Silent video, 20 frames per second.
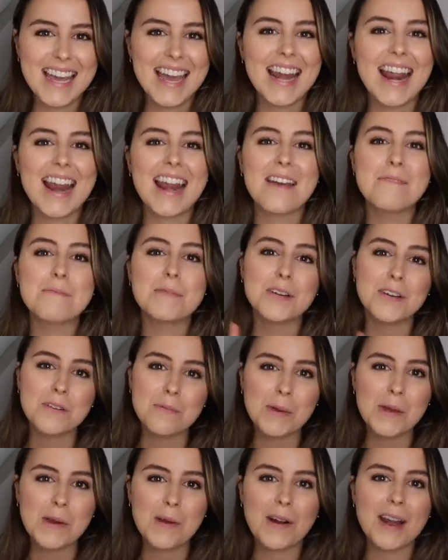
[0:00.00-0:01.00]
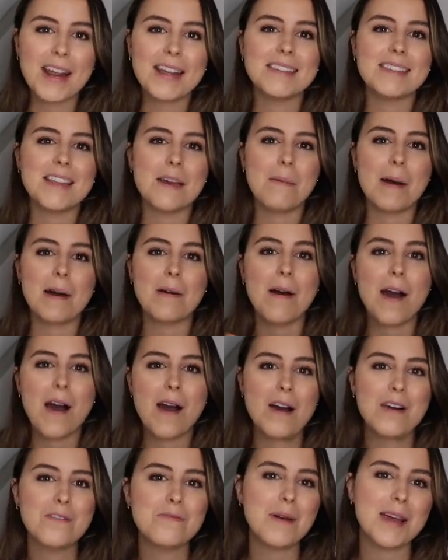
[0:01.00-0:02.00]
it and I'm gonna be honest, about
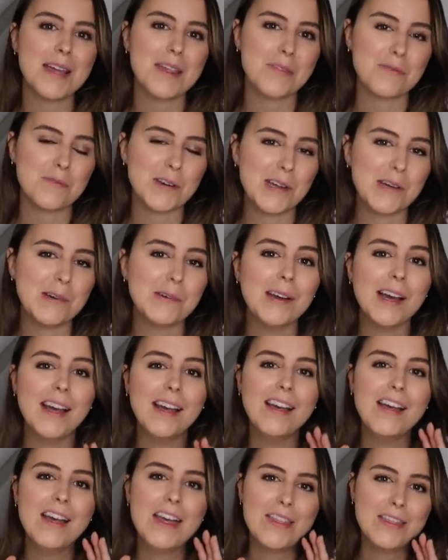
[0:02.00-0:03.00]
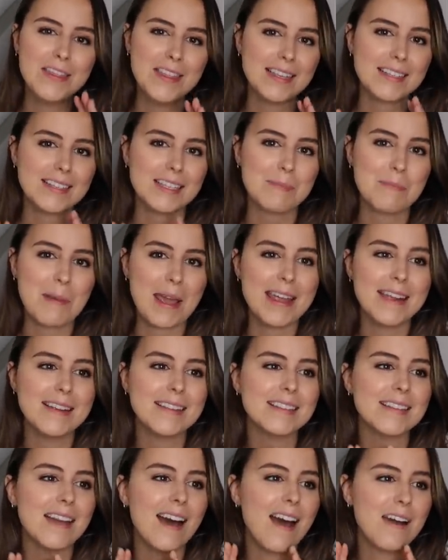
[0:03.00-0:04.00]
halfway through this
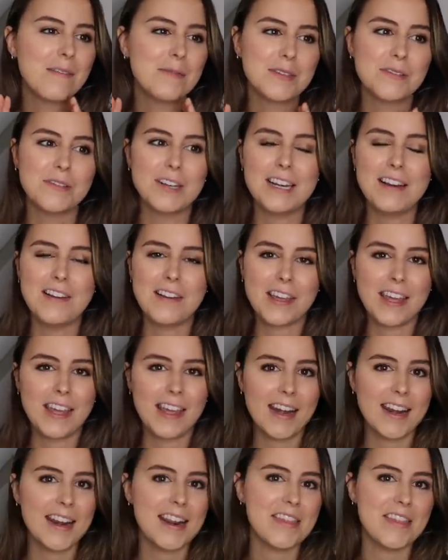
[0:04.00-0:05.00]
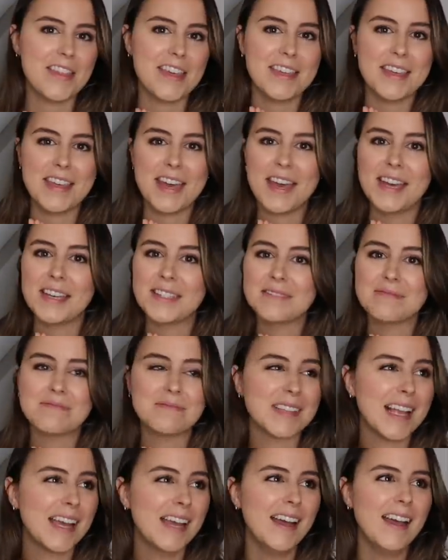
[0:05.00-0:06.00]
space, I was really looking at it and thinking,
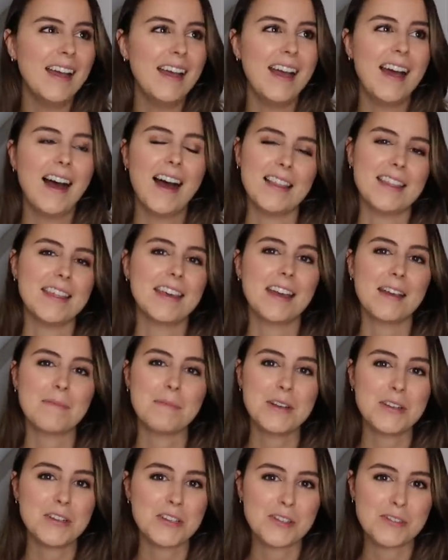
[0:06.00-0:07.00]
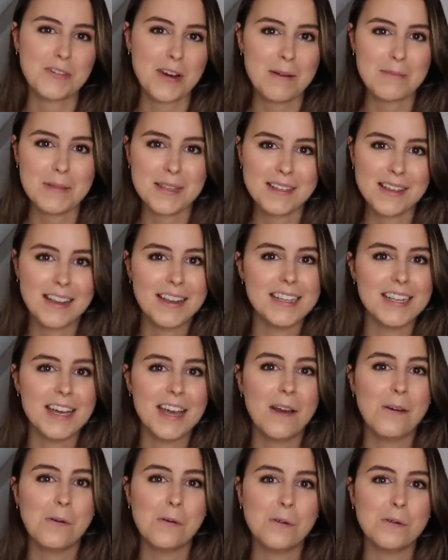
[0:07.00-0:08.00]
I think I might just scrap this
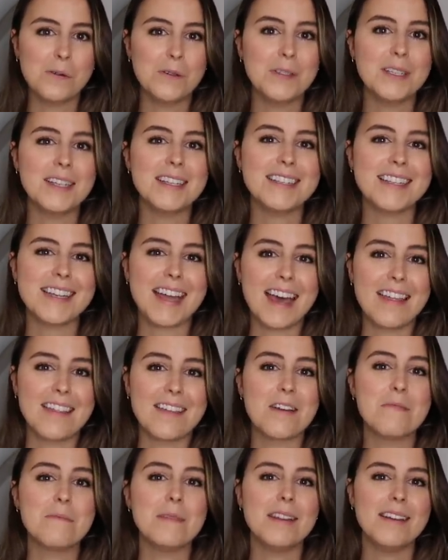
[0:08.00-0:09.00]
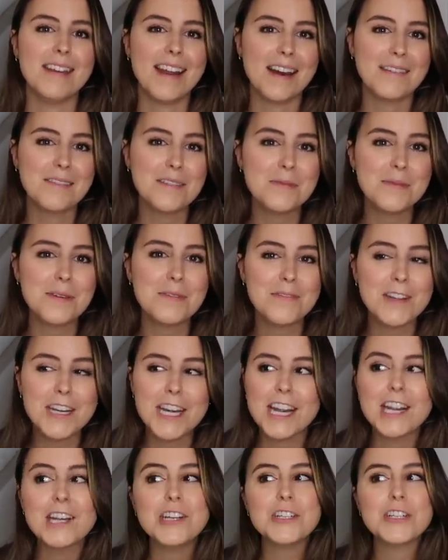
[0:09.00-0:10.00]
idea all together. But now that we
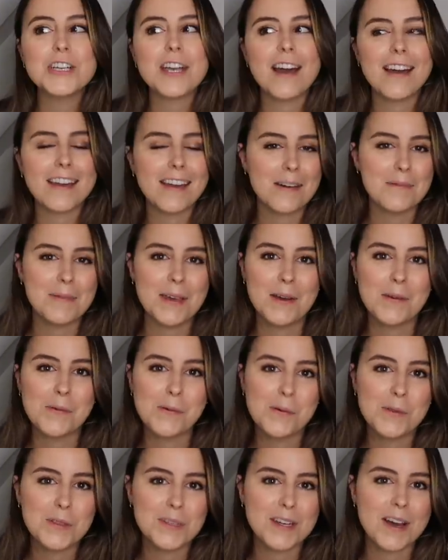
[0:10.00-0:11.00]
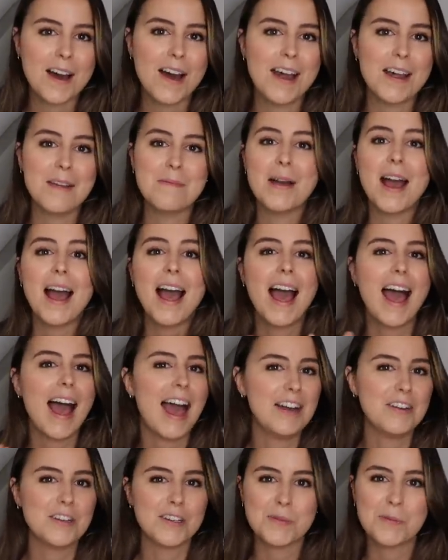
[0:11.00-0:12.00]
finished, I come here all the time
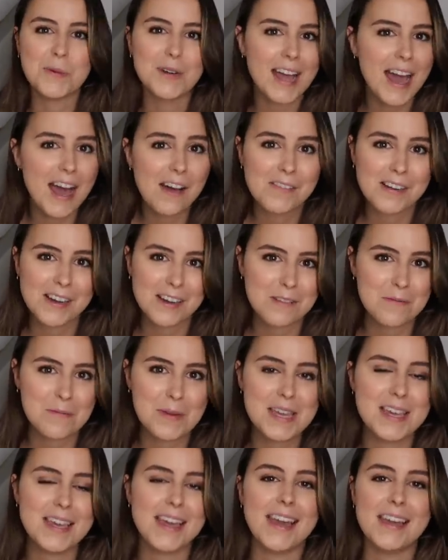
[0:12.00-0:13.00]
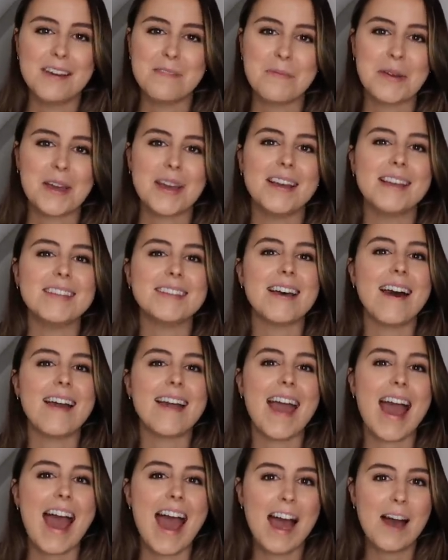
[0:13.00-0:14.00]
and just wanna have a little peek in because
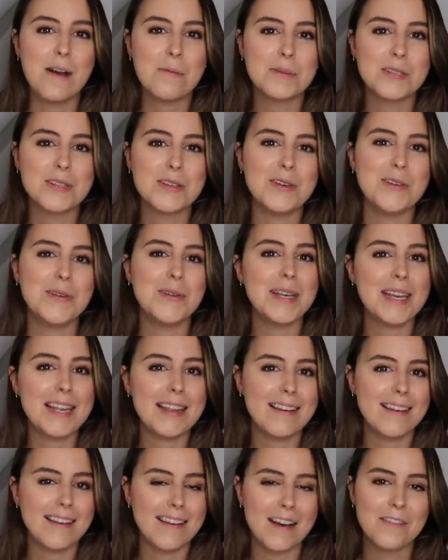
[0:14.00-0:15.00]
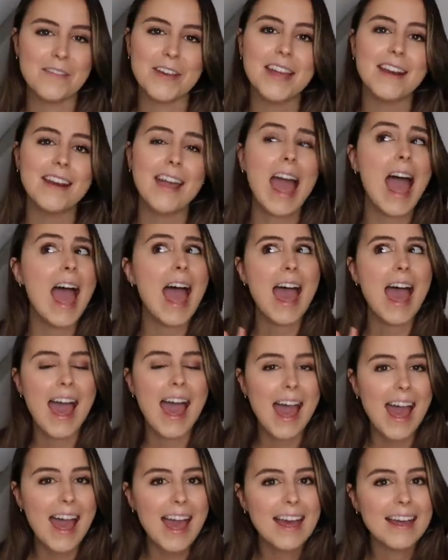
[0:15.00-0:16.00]
I absolutely love it
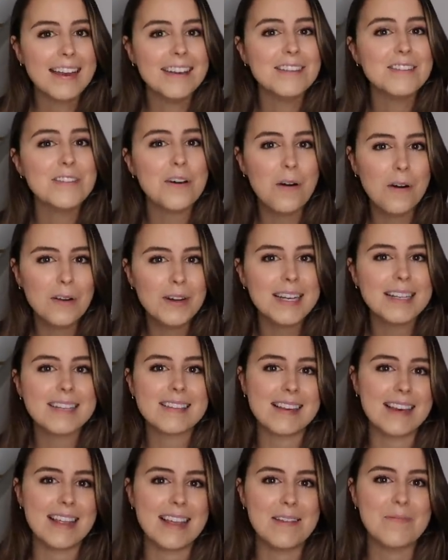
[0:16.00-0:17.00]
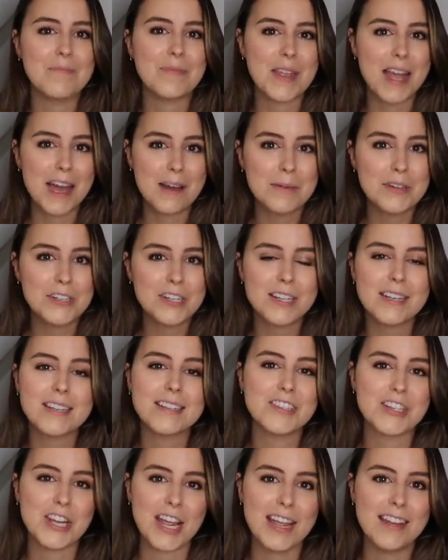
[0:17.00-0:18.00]
and honestly how much it
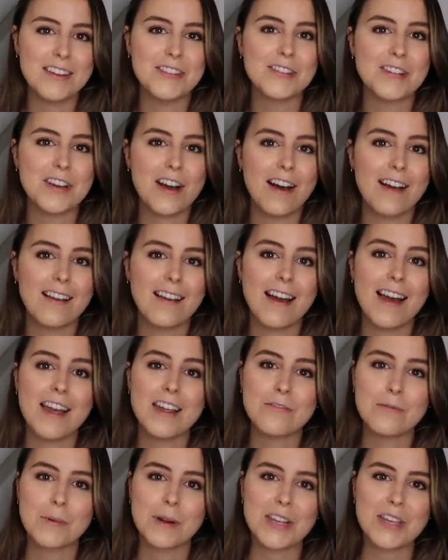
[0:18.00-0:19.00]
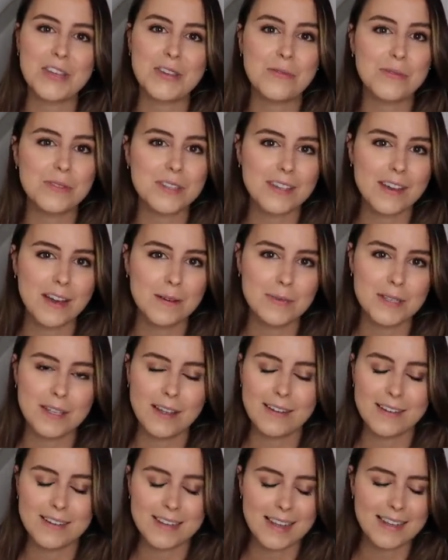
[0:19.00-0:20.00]
has changed our life when i used to come to the
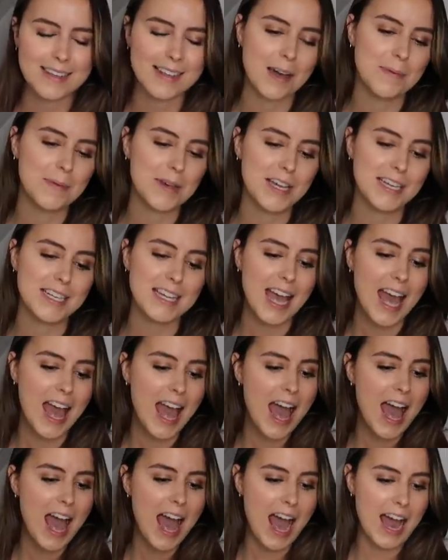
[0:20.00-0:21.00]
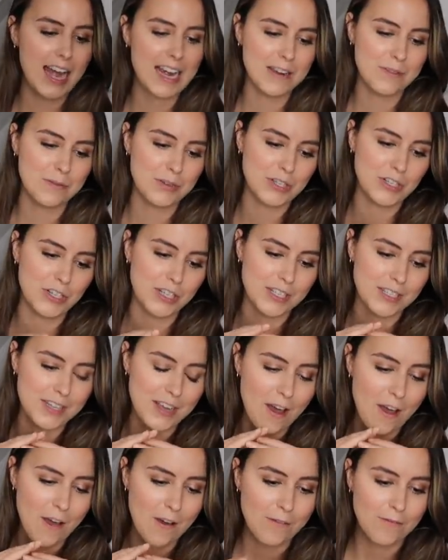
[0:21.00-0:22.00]
understairs cupboard and it was just
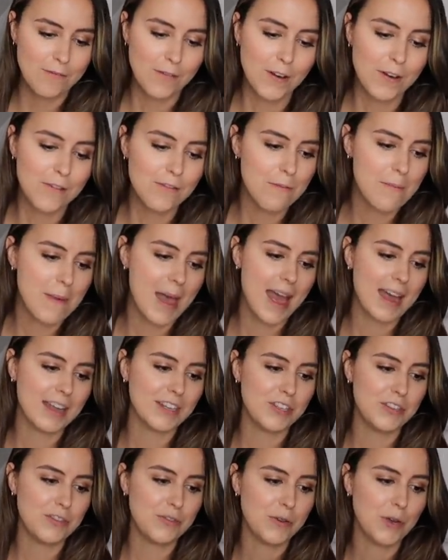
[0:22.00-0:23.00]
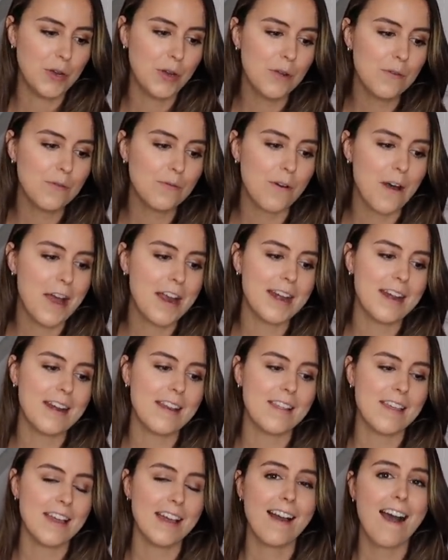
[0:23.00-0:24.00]
full of a mess you couldn't find
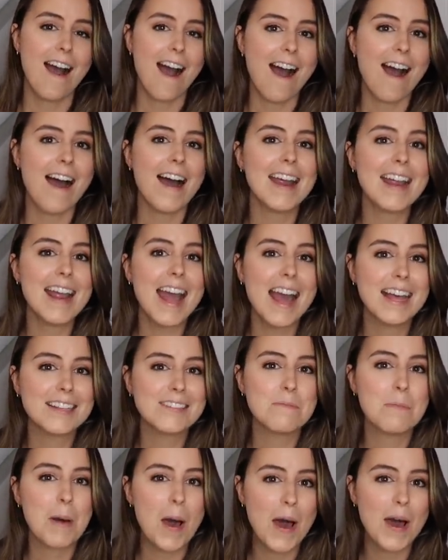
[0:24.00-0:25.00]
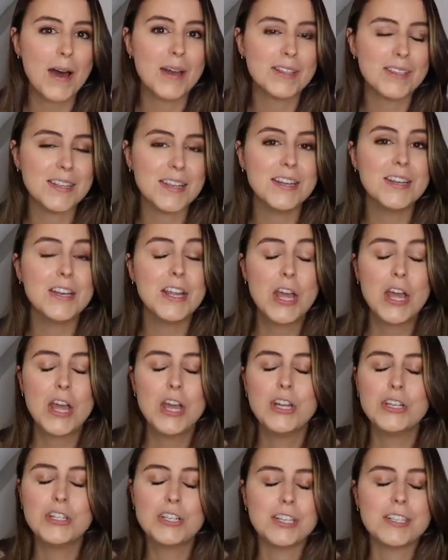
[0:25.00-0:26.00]
anything i as a person
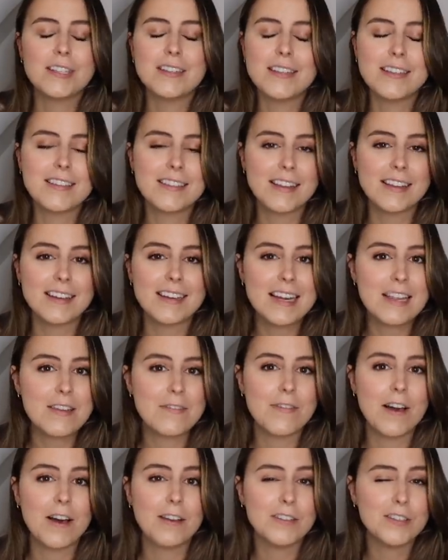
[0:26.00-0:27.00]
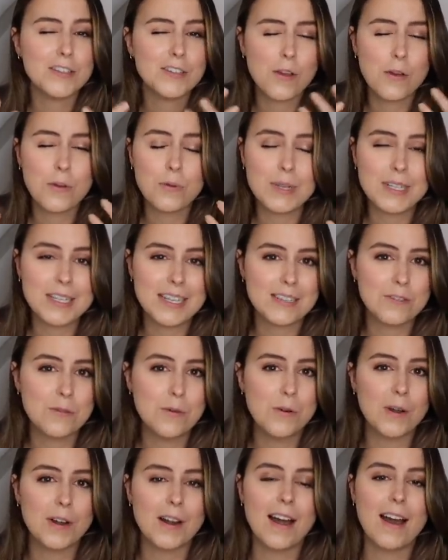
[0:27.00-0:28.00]
just suddenly felt so
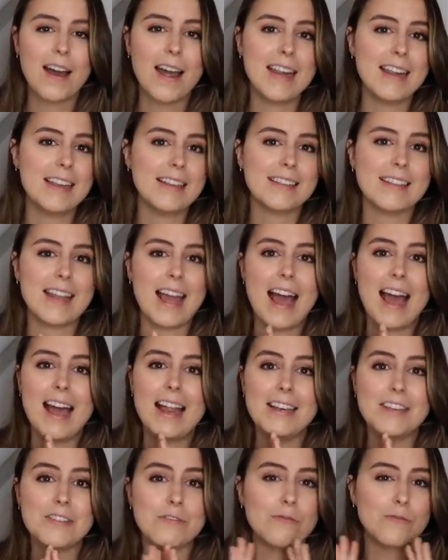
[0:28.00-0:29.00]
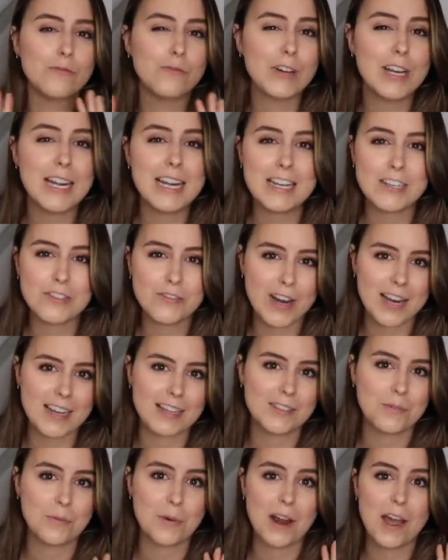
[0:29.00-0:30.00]
disorganized and really
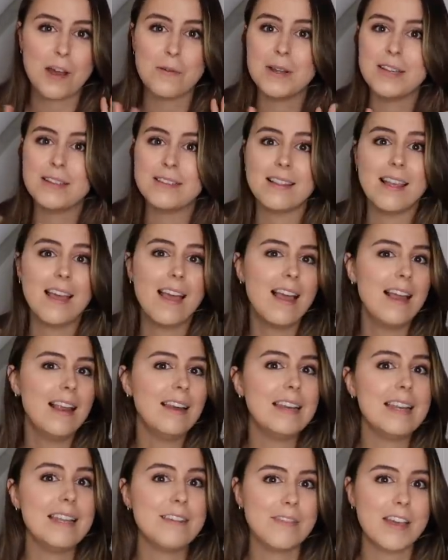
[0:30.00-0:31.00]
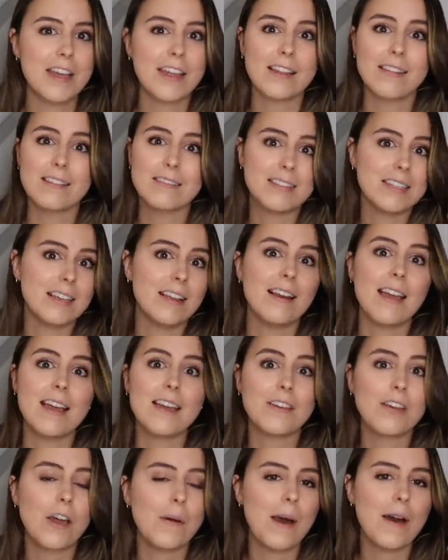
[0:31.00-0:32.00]
stressed when I was leaving to
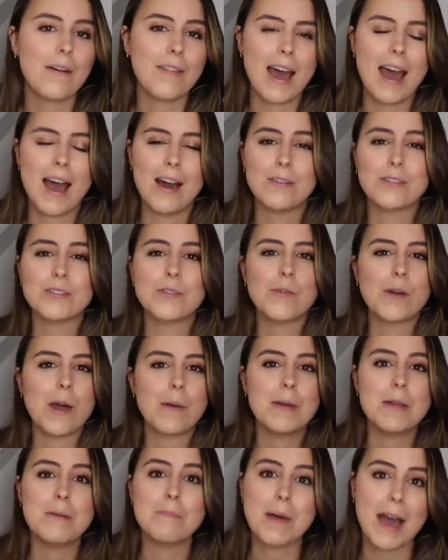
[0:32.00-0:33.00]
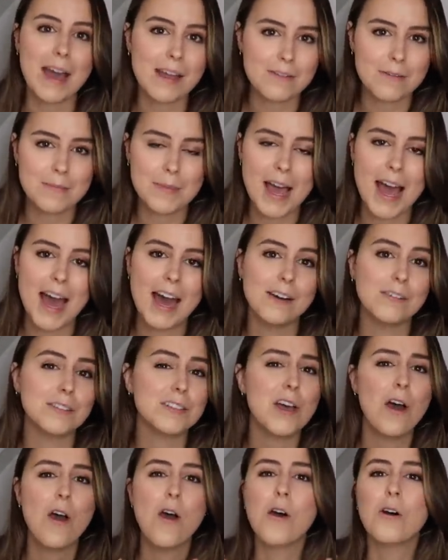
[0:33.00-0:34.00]
like go out the house or coming back from the house
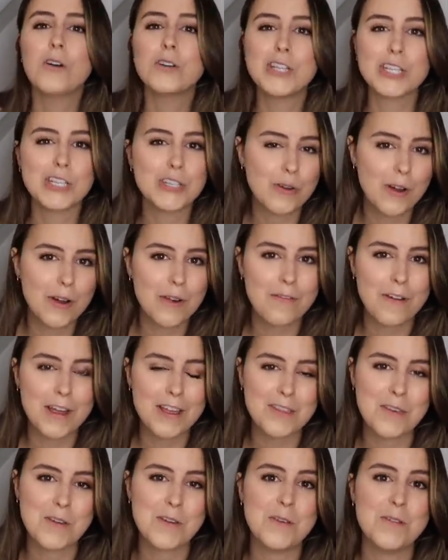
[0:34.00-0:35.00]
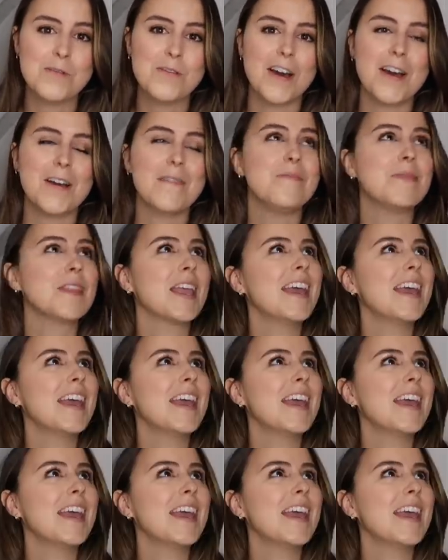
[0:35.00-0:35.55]
or just trying to find the hoover.